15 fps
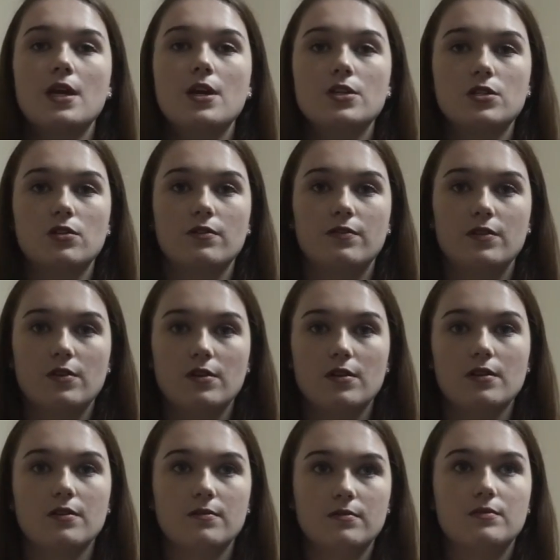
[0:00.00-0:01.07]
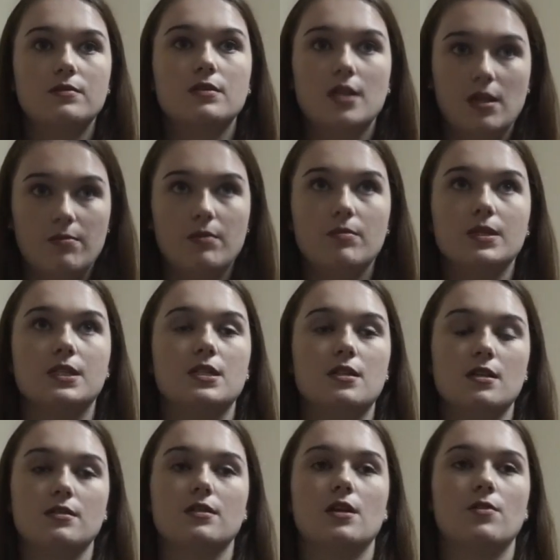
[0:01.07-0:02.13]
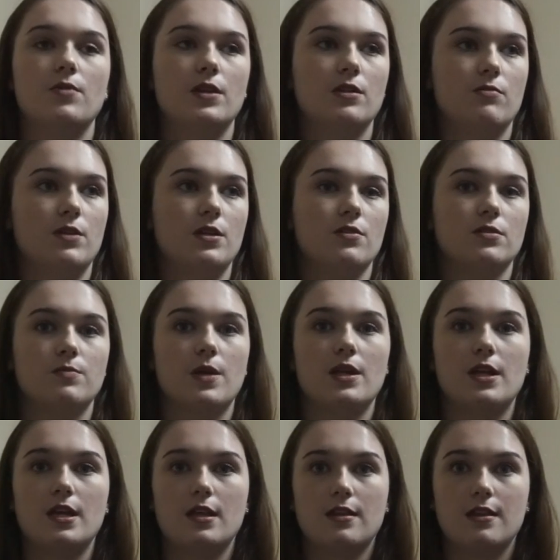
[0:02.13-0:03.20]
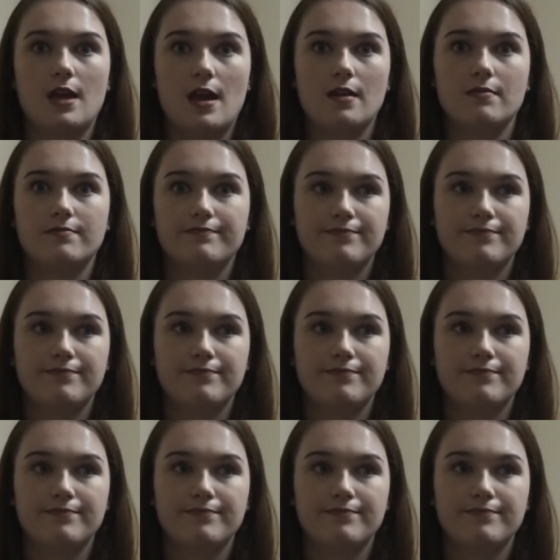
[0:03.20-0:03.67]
So if you're keeping busy the entire week, the week goes by like that.